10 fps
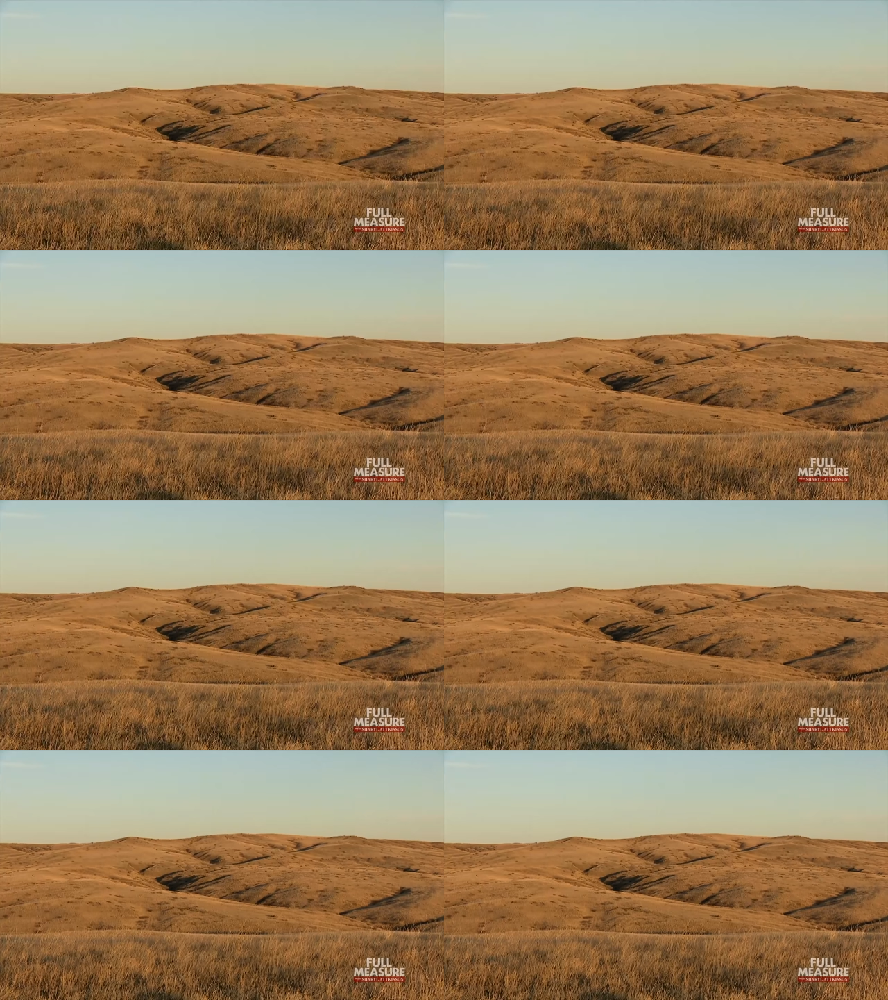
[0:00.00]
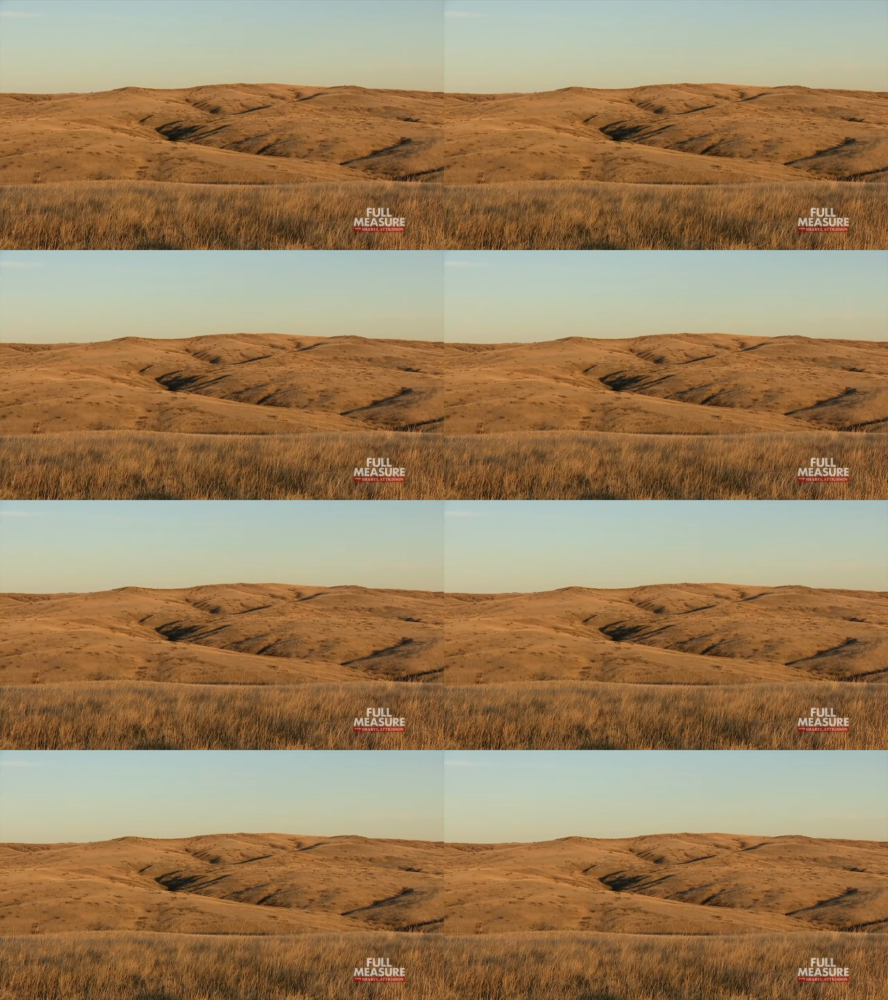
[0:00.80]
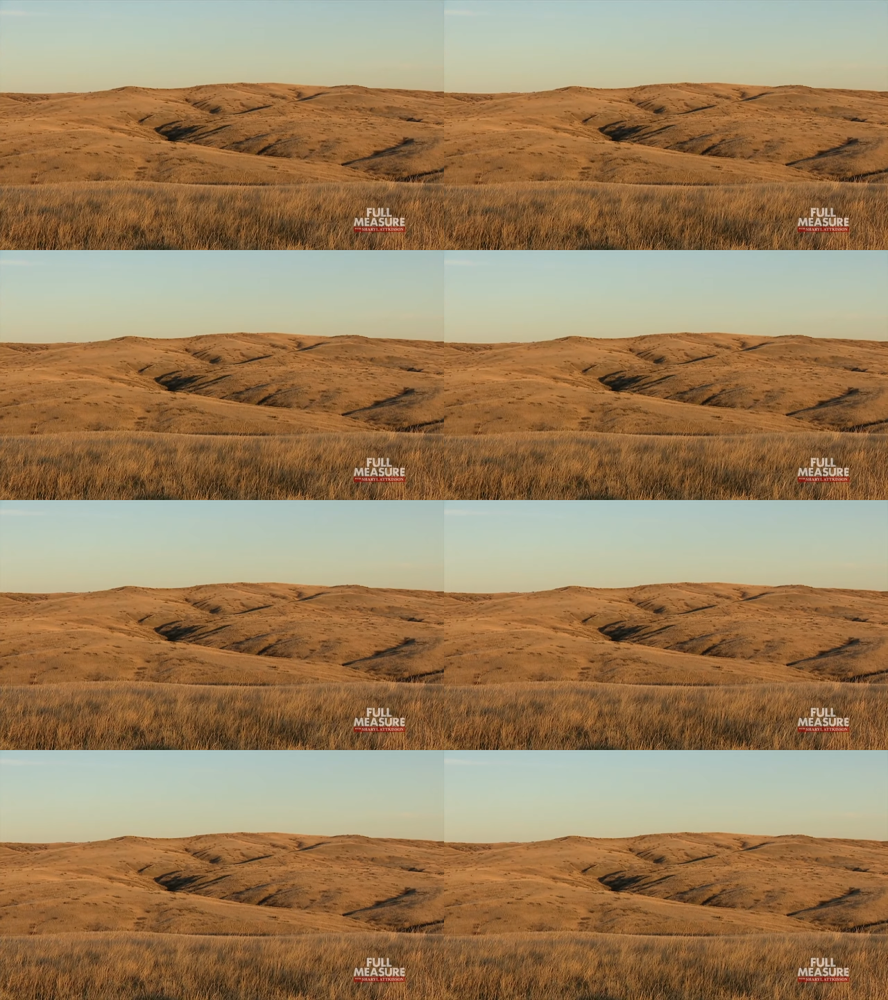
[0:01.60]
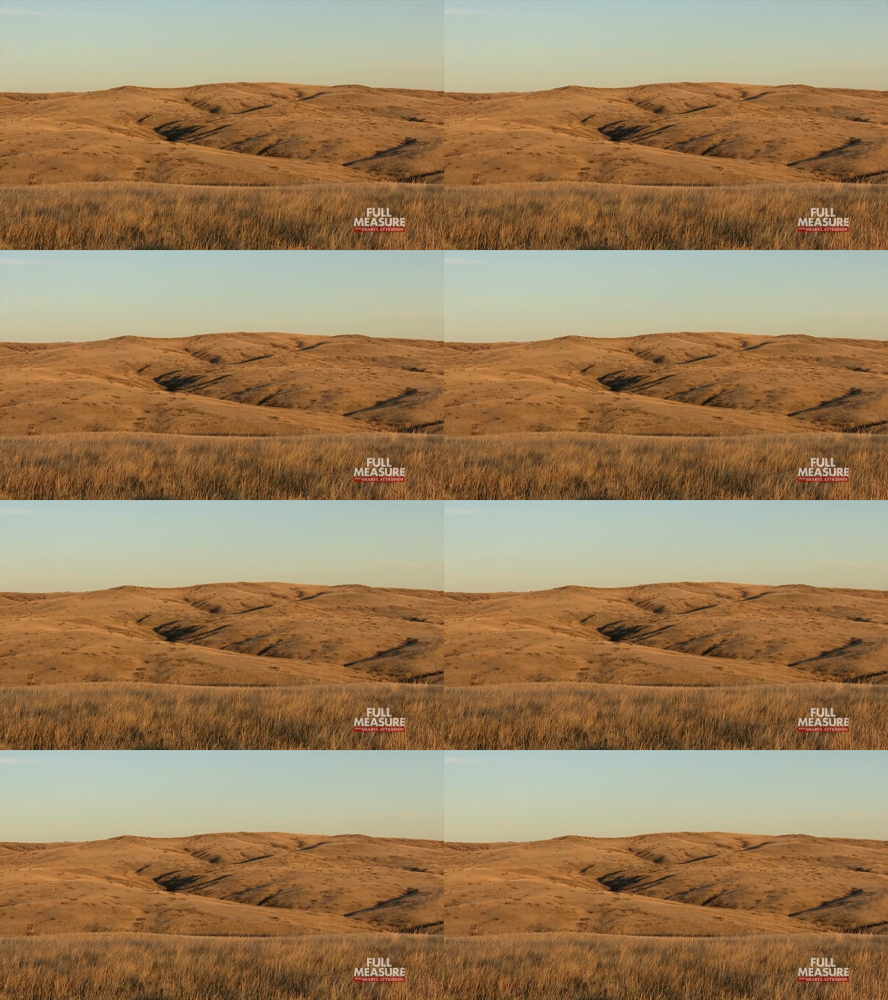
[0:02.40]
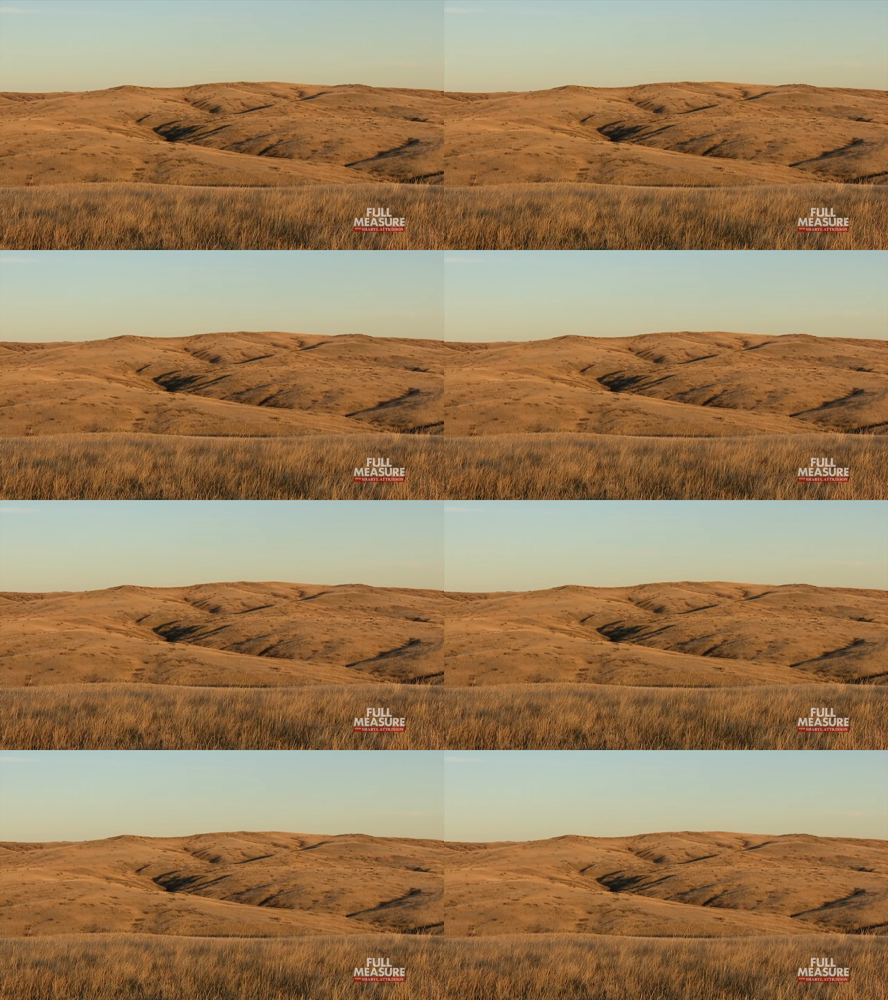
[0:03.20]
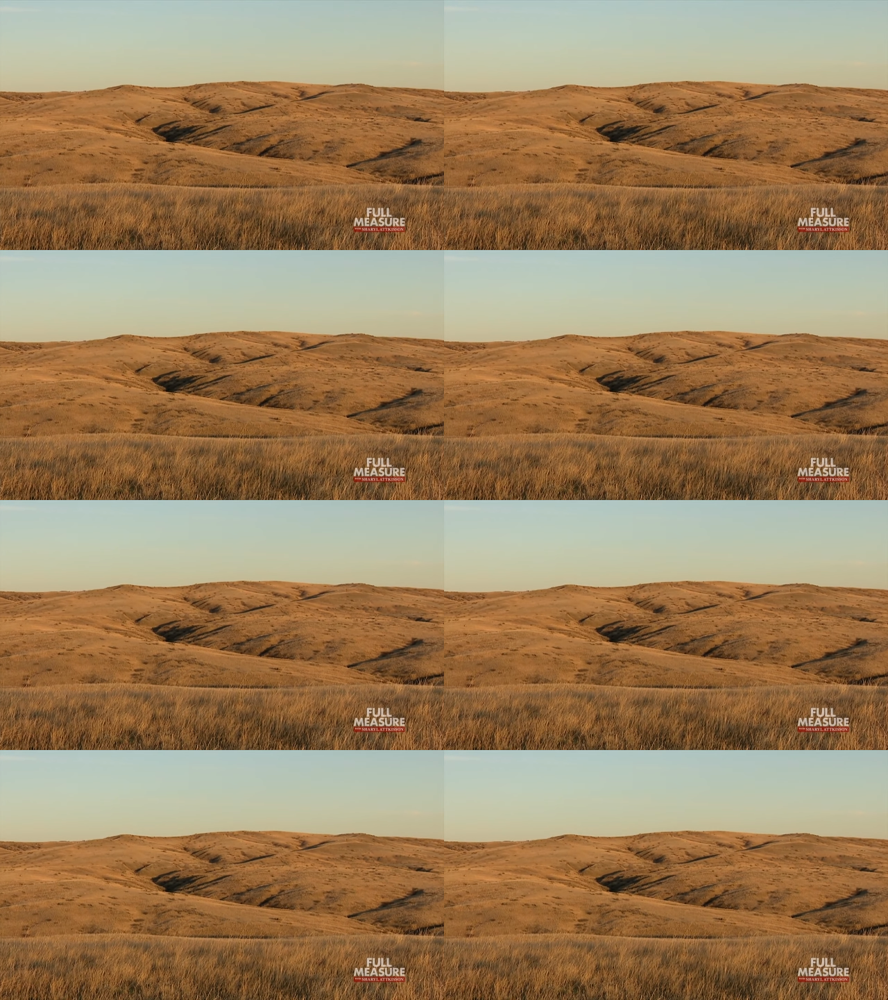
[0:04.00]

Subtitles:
(no speaker visible)